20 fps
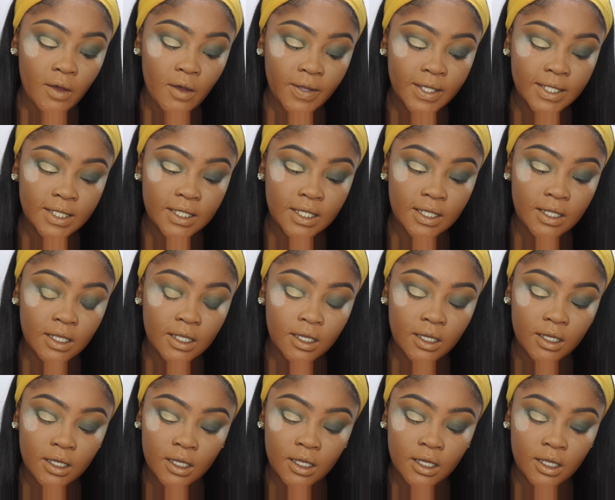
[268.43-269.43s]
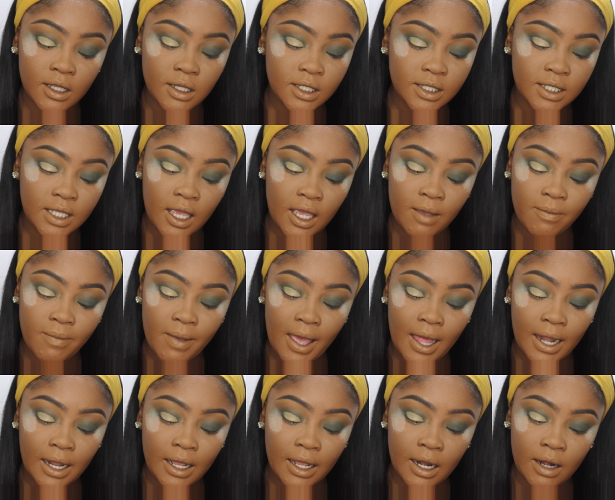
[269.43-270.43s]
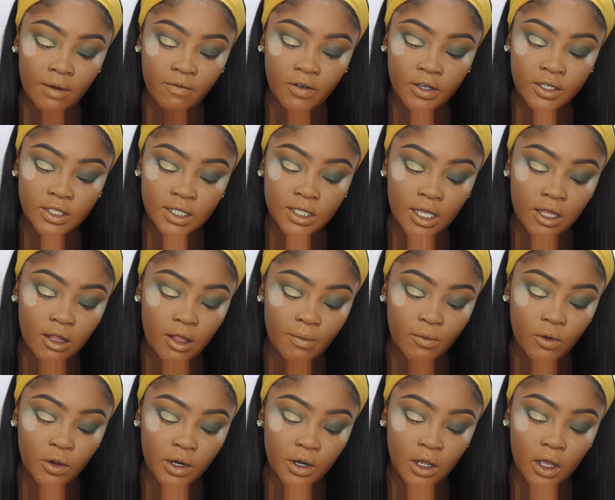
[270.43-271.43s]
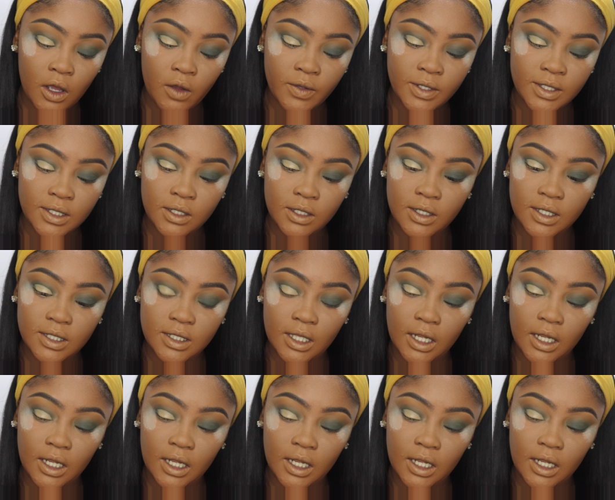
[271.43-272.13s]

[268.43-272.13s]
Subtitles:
Into the same palette, and the first color I'm going to go into is